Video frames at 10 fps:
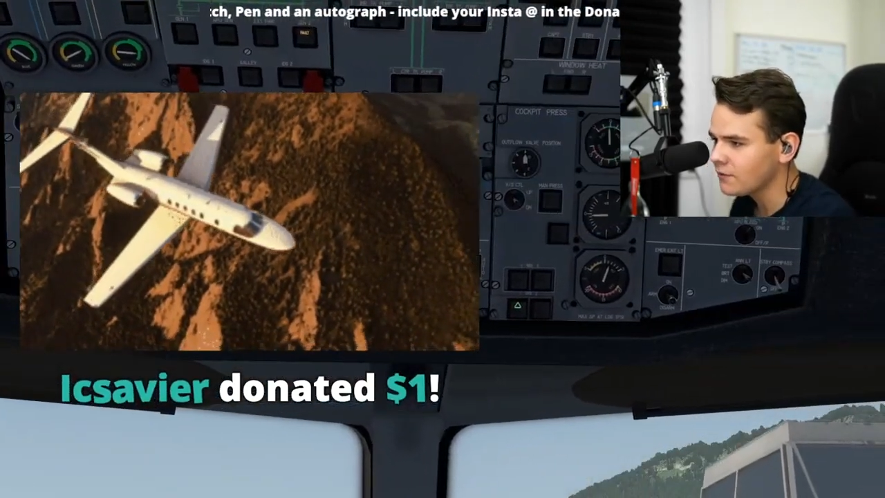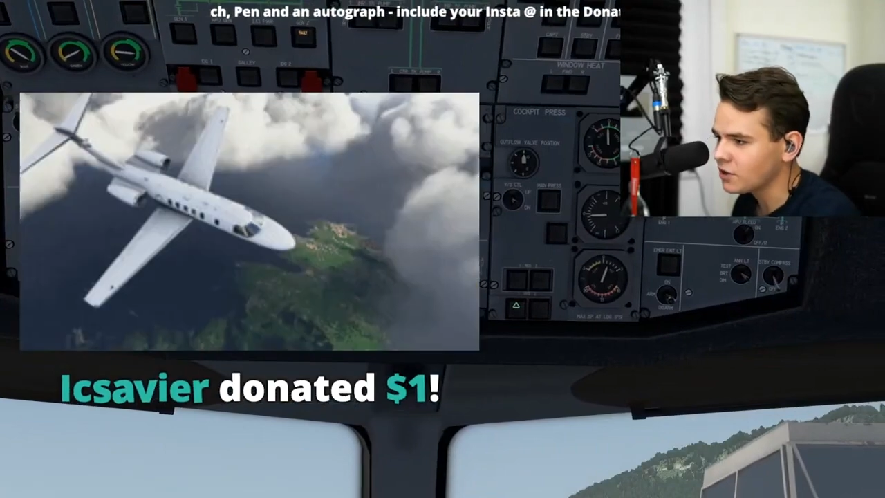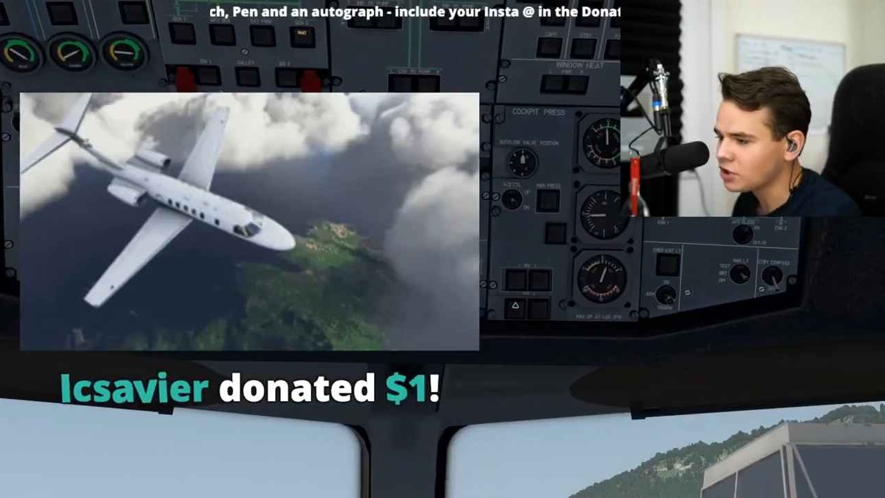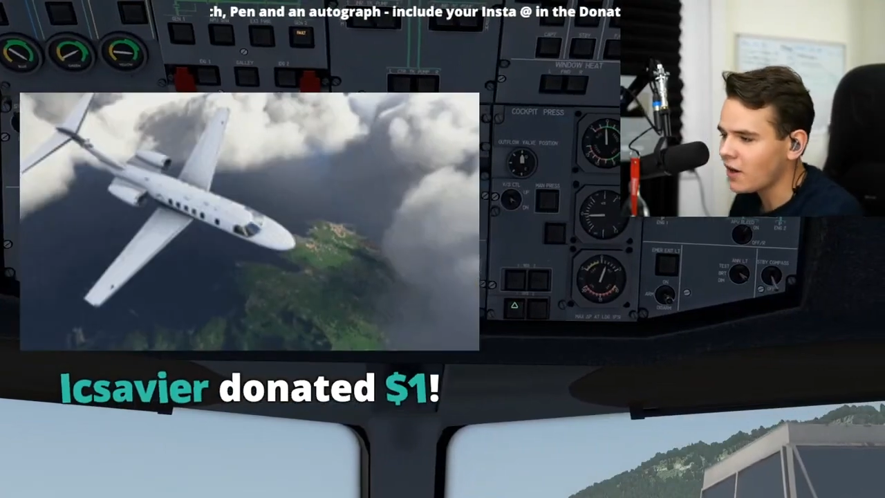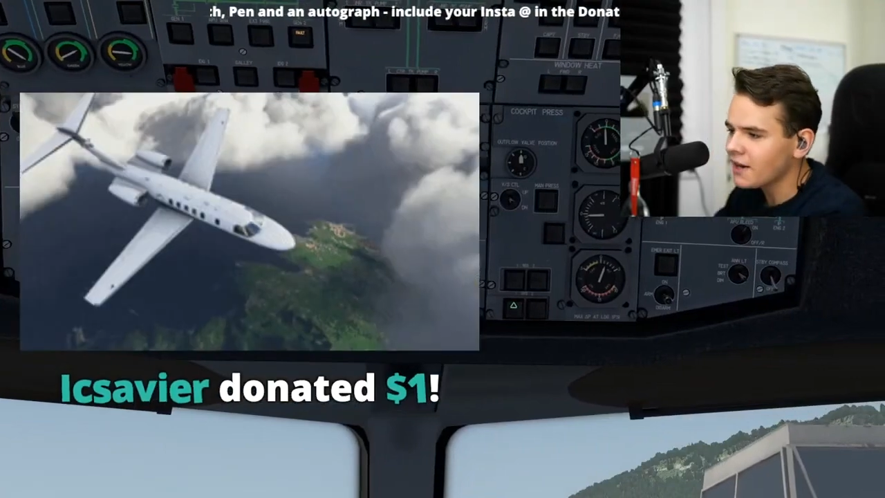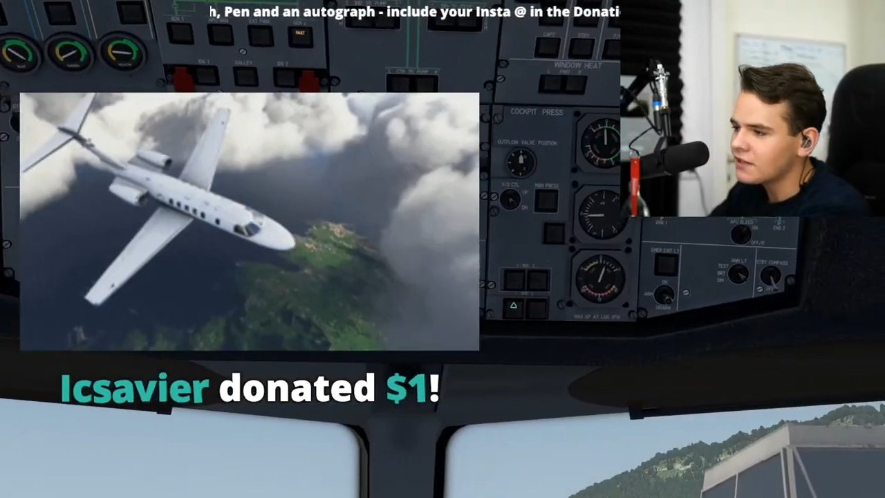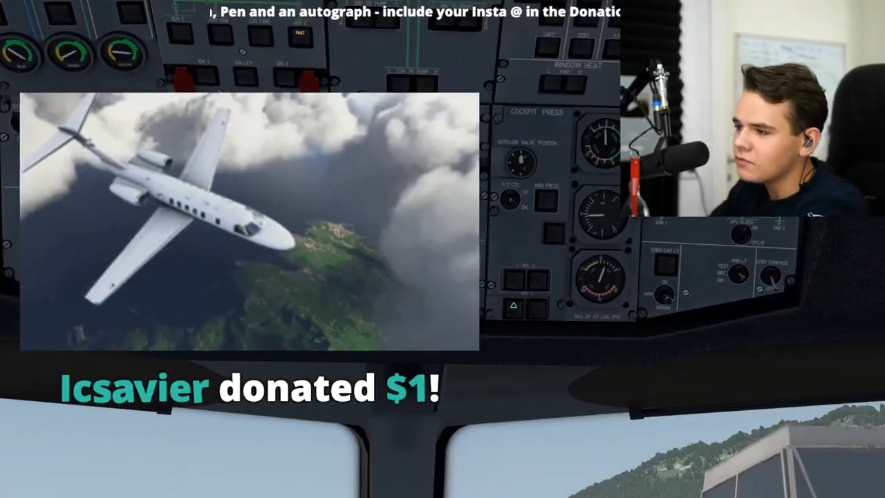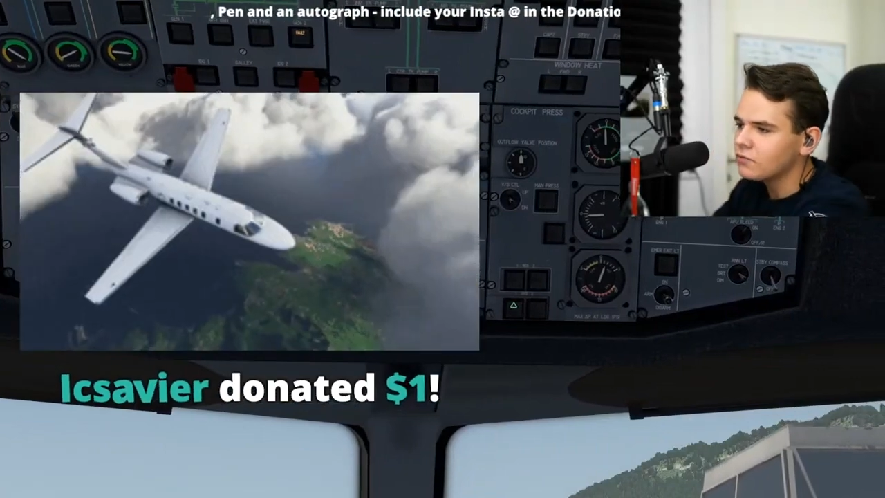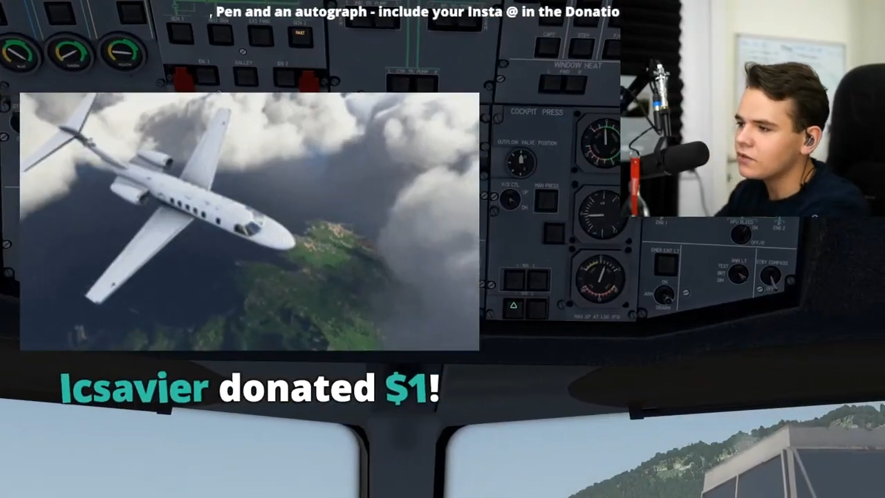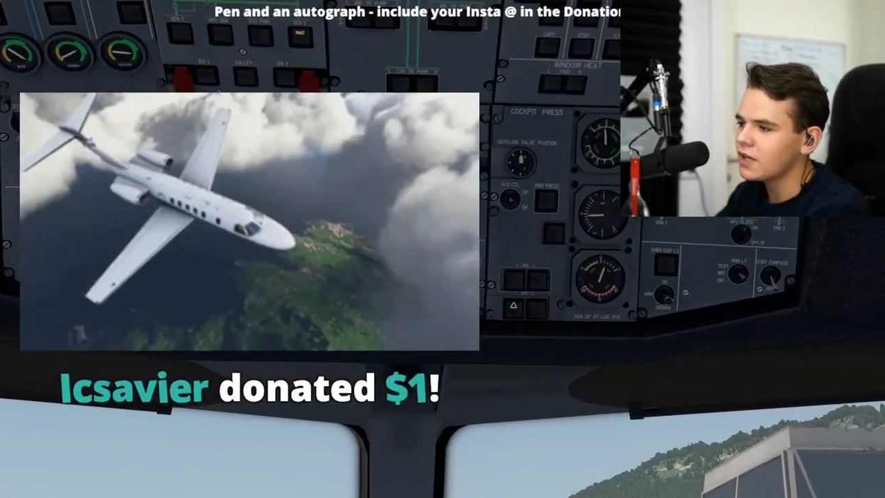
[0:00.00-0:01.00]
if you're
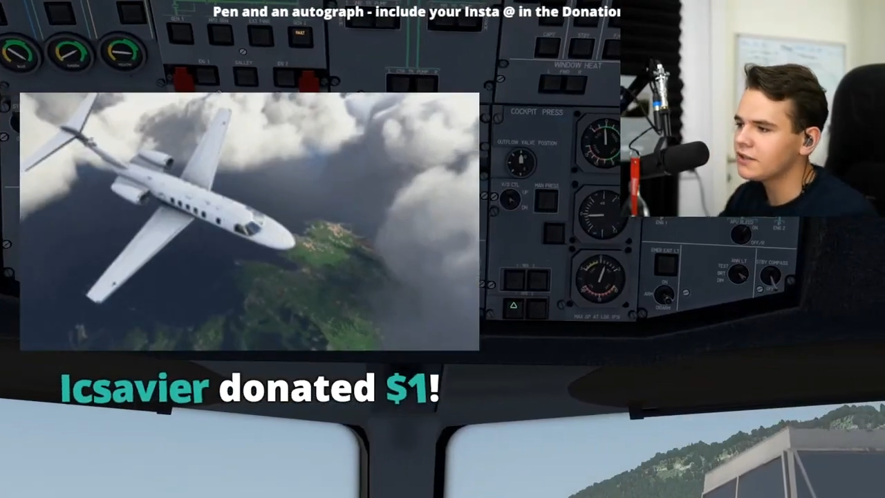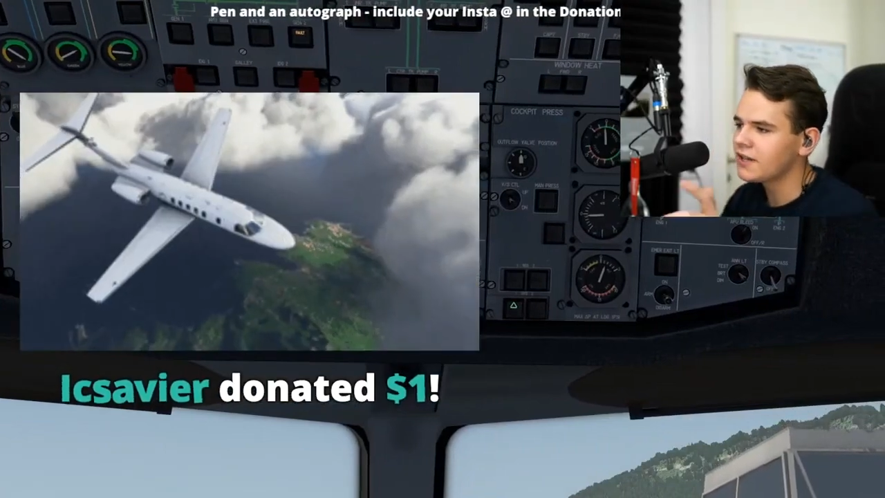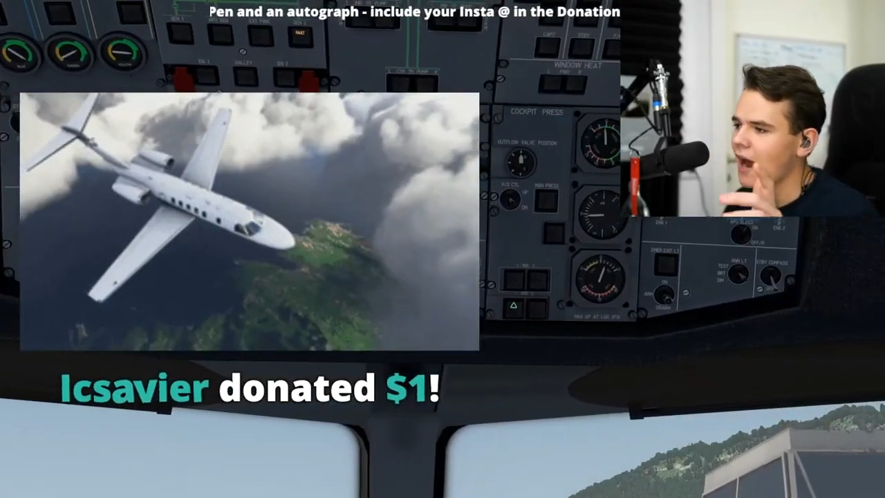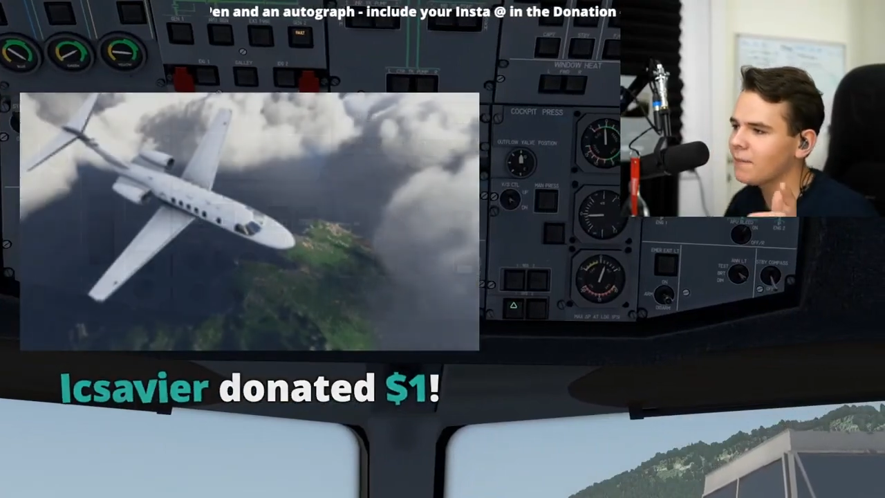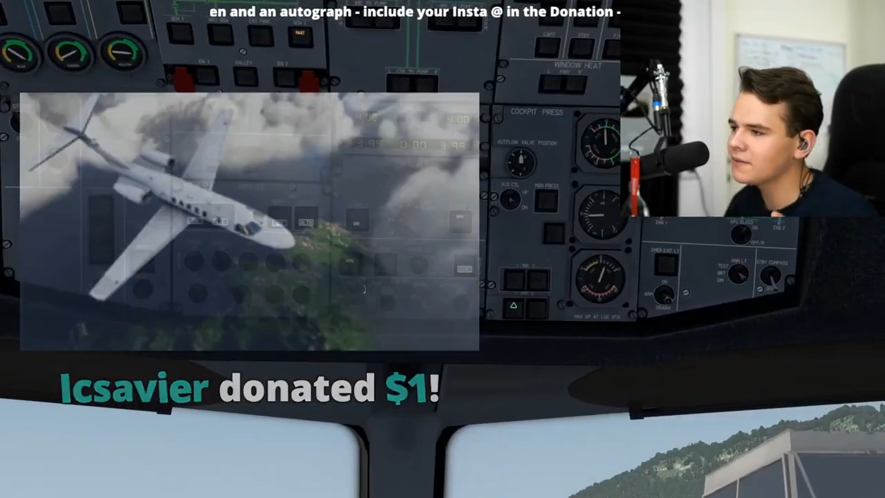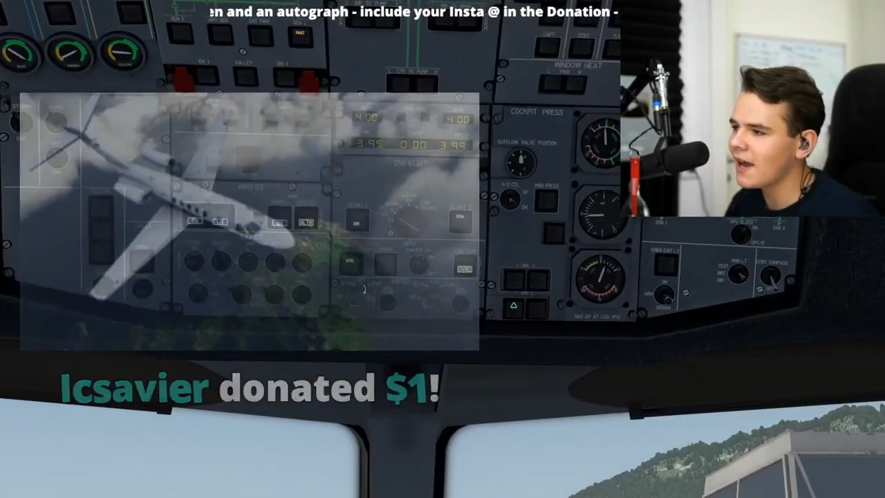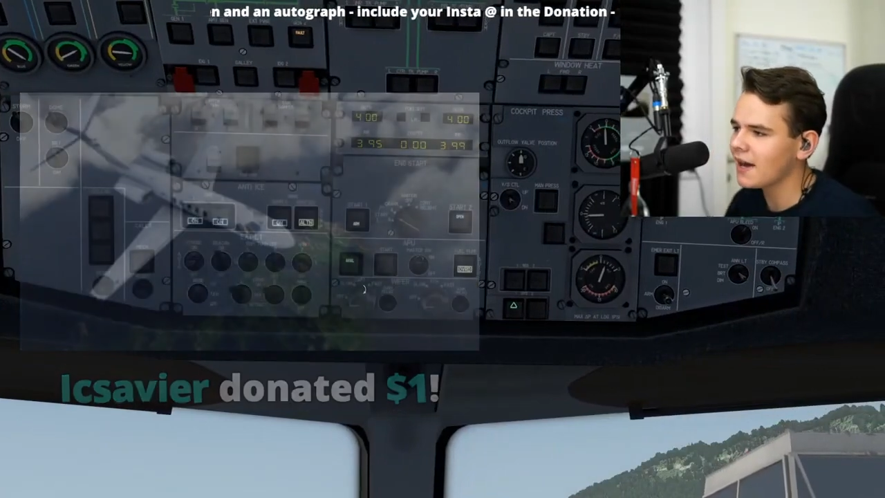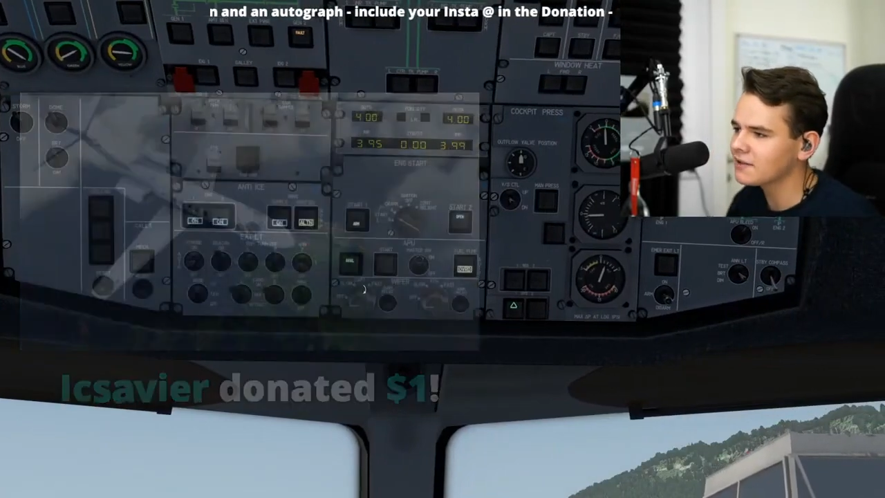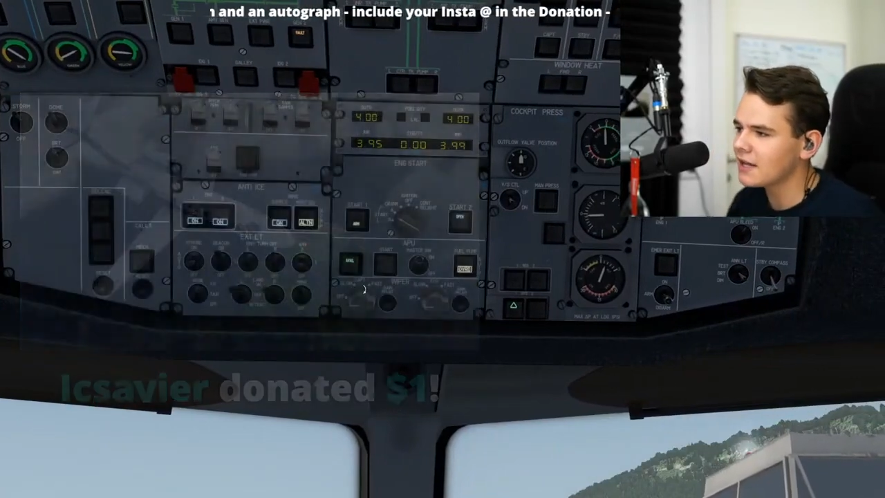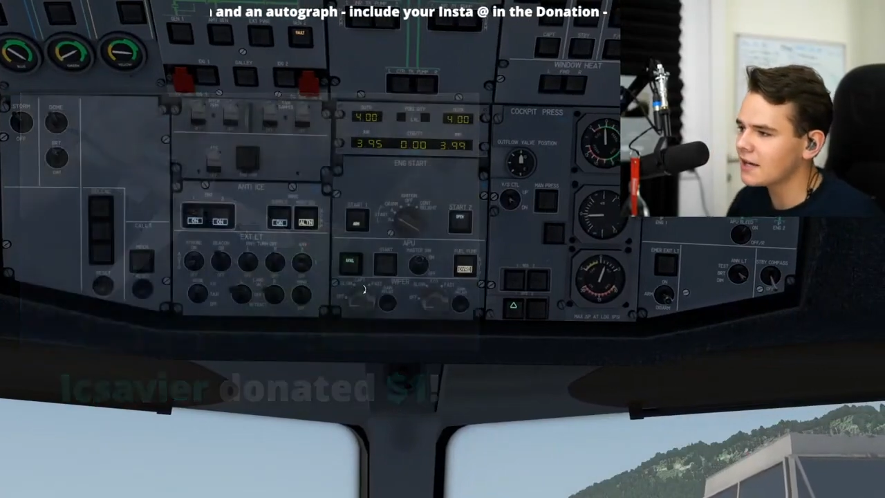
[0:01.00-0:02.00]
trying to type
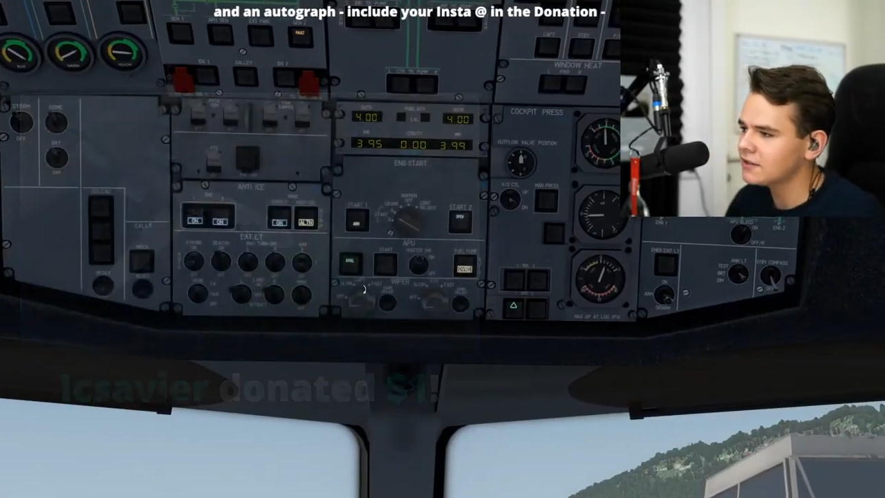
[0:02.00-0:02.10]
text,